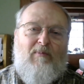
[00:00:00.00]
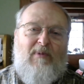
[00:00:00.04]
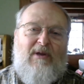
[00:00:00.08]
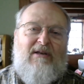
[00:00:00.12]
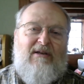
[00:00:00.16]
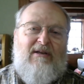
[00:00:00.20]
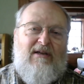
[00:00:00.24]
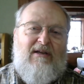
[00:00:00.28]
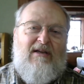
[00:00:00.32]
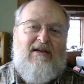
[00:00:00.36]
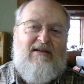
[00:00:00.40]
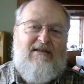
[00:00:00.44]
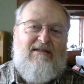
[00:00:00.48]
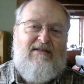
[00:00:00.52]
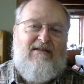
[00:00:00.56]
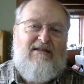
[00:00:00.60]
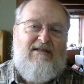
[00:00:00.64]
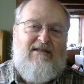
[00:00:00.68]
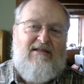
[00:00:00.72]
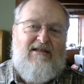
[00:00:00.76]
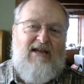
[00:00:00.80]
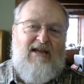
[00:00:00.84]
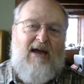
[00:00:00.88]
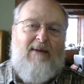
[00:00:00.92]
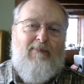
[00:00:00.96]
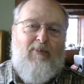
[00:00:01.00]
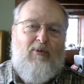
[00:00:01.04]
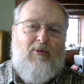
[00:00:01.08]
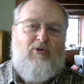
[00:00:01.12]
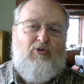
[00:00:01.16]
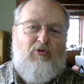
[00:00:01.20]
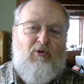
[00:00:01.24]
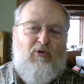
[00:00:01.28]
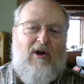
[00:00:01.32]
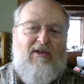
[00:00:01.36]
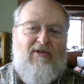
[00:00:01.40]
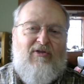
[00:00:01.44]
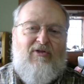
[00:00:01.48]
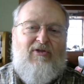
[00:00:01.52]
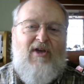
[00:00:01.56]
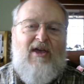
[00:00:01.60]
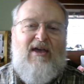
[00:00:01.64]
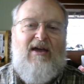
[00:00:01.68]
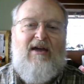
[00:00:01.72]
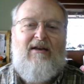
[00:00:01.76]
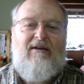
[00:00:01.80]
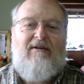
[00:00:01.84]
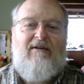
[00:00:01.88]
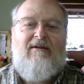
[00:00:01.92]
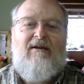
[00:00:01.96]
meaning his disciples right
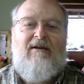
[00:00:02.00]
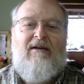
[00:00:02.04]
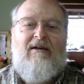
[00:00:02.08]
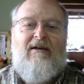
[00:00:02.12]
then,